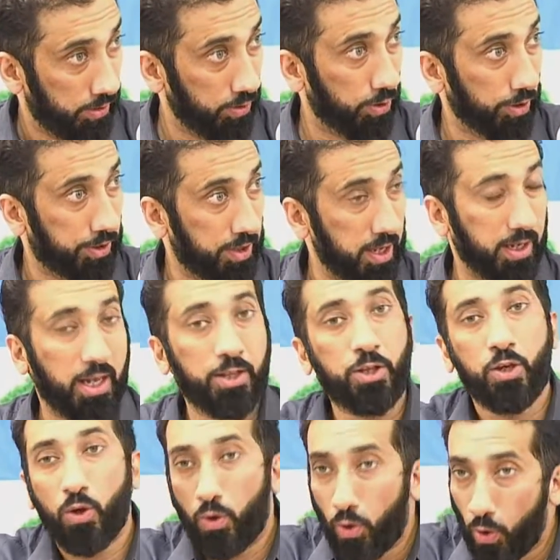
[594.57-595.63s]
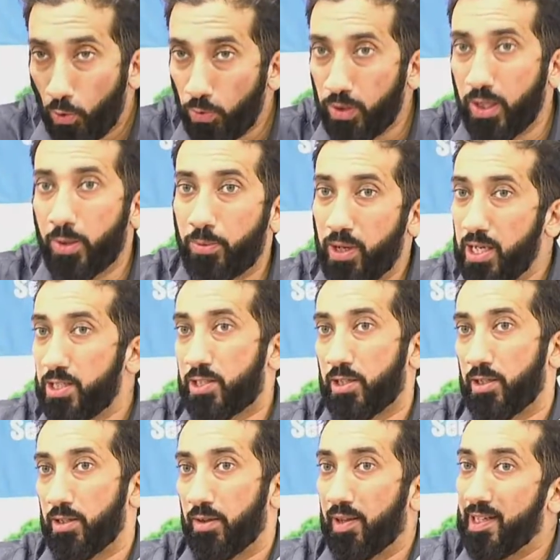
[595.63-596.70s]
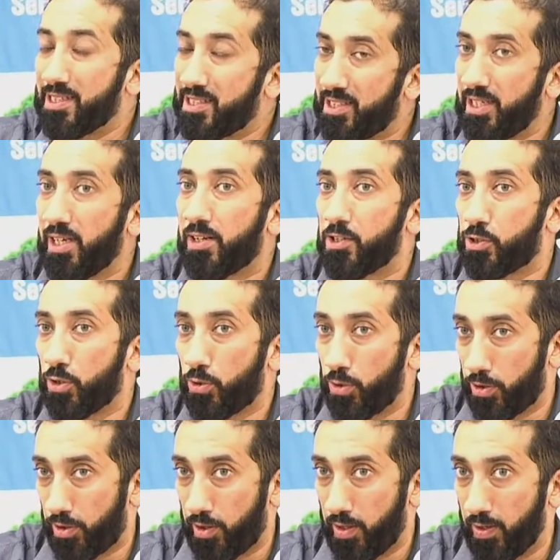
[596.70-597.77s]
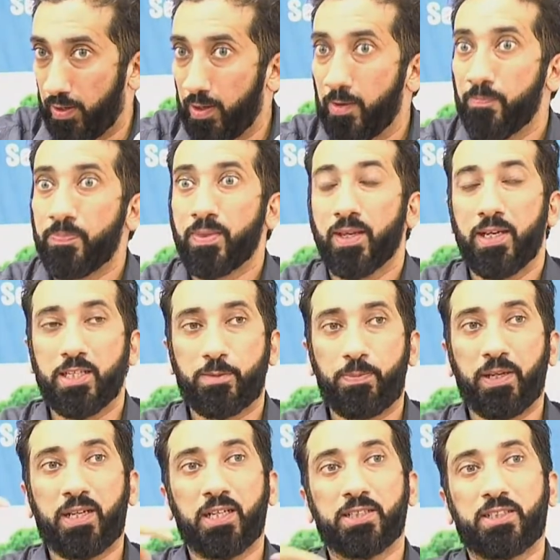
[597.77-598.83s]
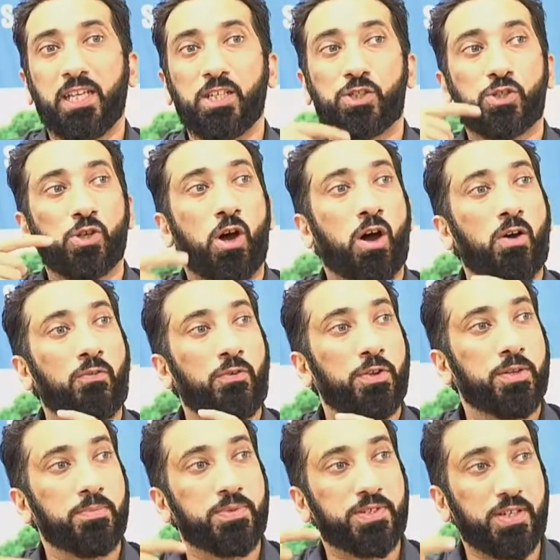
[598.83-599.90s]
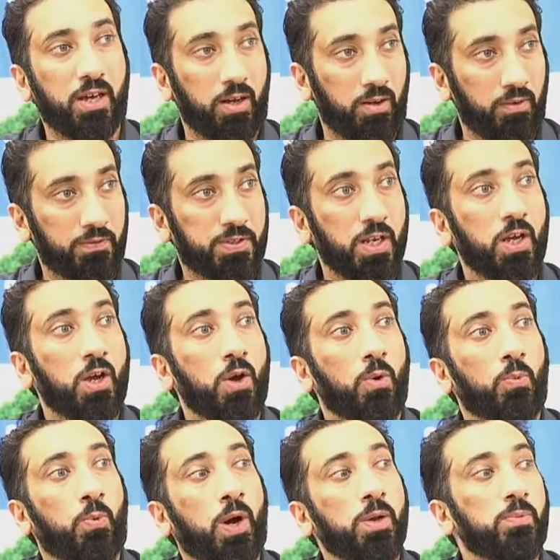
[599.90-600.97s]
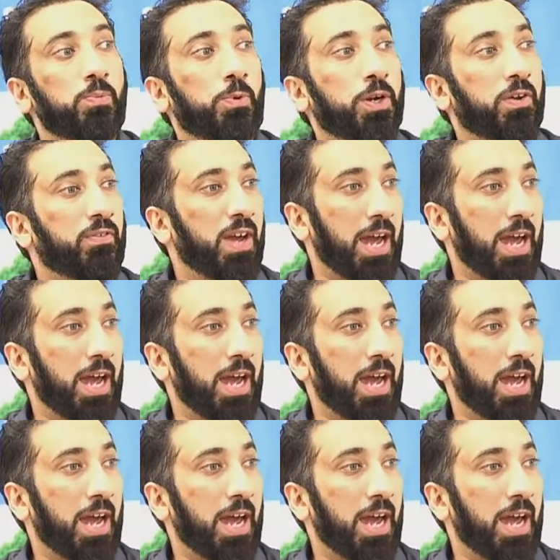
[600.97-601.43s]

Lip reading: Good thing. And the only reason they see it as a good thing is because they saw for themselves what would have